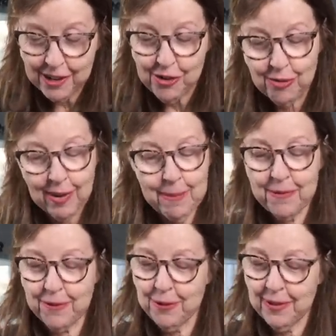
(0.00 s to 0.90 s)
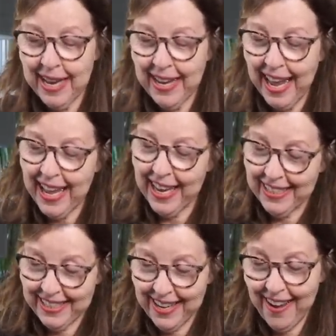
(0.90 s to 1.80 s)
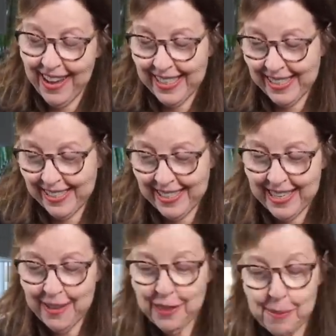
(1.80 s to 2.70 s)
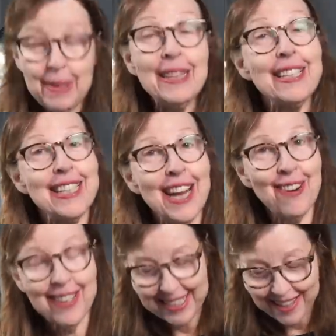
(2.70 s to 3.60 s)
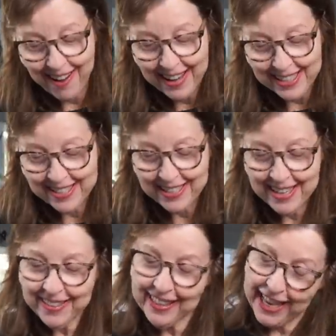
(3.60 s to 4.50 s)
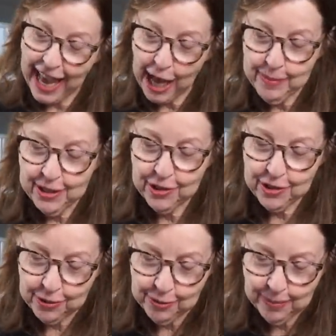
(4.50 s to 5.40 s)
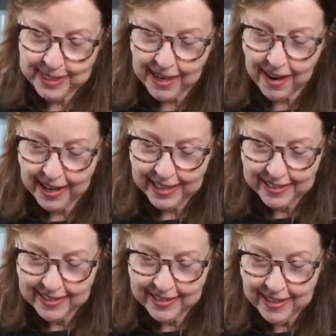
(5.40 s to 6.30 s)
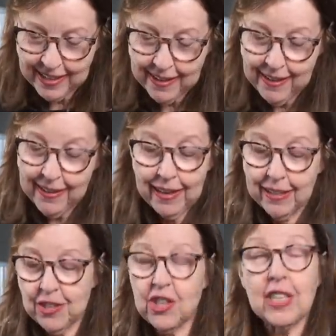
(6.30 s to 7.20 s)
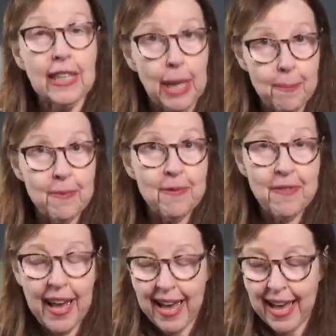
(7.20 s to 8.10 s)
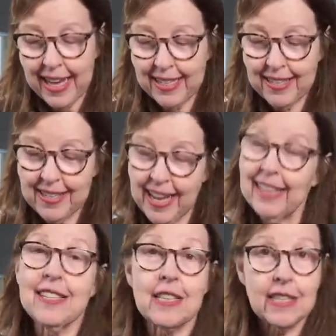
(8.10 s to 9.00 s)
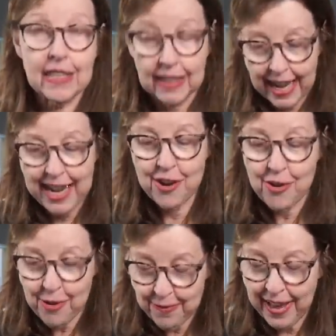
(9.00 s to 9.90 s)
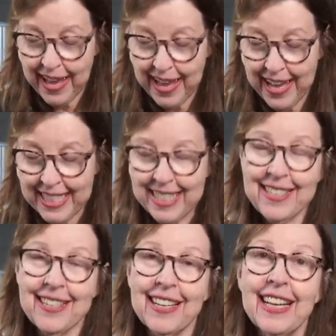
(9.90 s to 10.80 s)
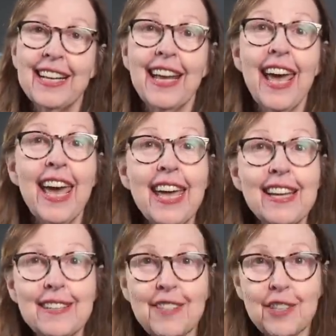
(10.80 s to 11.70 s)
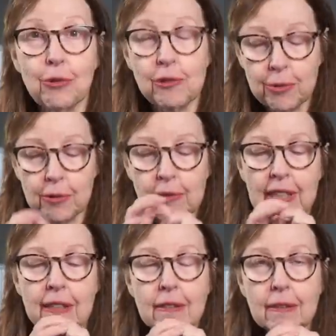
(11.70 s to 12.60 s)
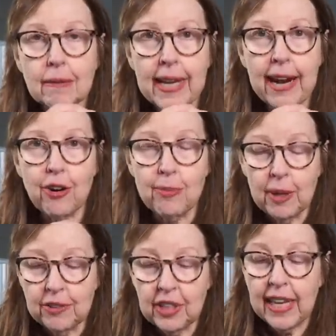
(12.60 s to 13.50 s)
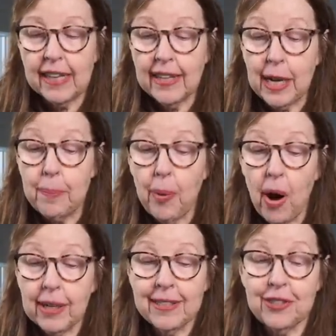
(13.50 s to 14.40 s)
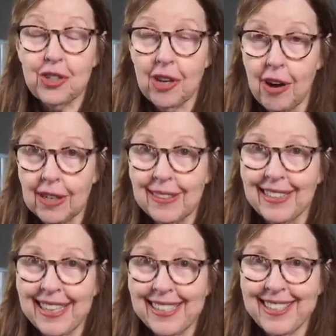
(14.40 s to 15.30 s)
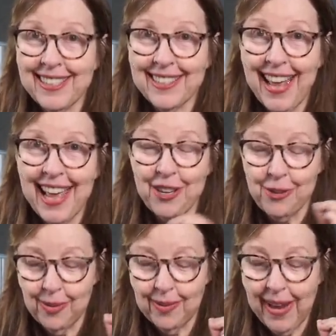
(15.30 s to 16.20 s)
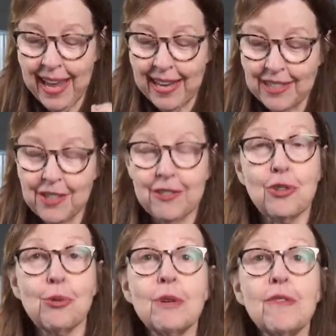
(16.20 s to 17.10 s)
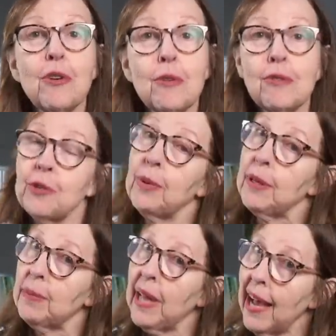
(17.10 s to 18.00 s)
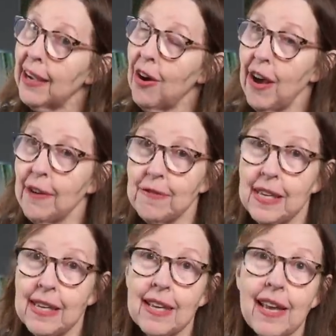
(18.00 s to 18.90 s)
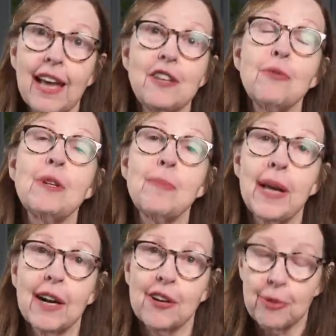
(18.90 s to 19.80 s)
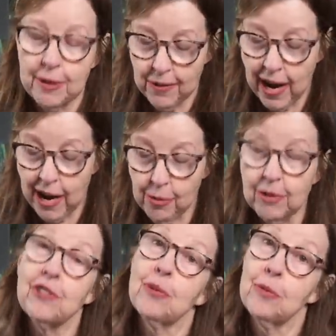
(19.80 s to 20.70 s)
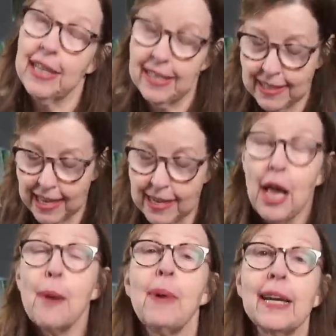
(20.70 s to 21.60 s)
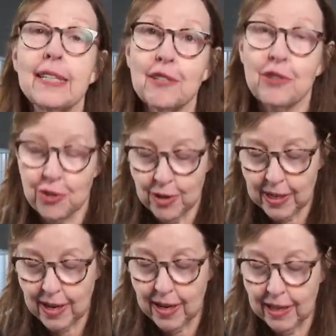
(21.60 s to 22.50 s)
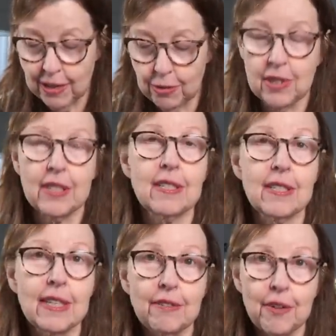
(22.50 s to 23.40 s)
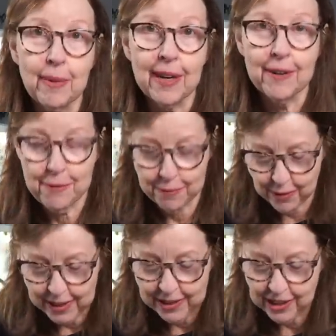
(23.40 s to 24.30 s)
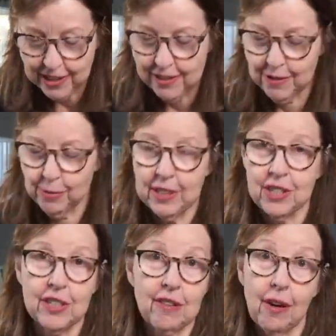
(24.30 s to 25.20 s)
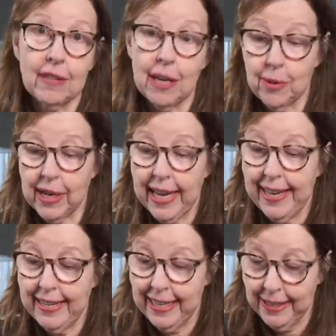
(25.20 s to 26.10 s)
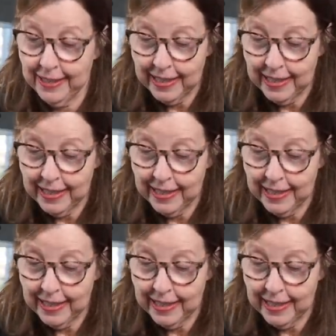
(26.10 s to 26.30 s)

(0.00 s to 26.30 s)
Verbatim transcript: Grapefruit and egg diet, the military diet, the cabbage soup diet, uh, slim fast and slender fast, Ayds. Those were those little caramels. You'd get like a box of chocolates and you ate two of those with black coffee and you wouldn't be hungry for hours, so they said. My sister and I used to steal them out of the fridge because we just thought they were candy.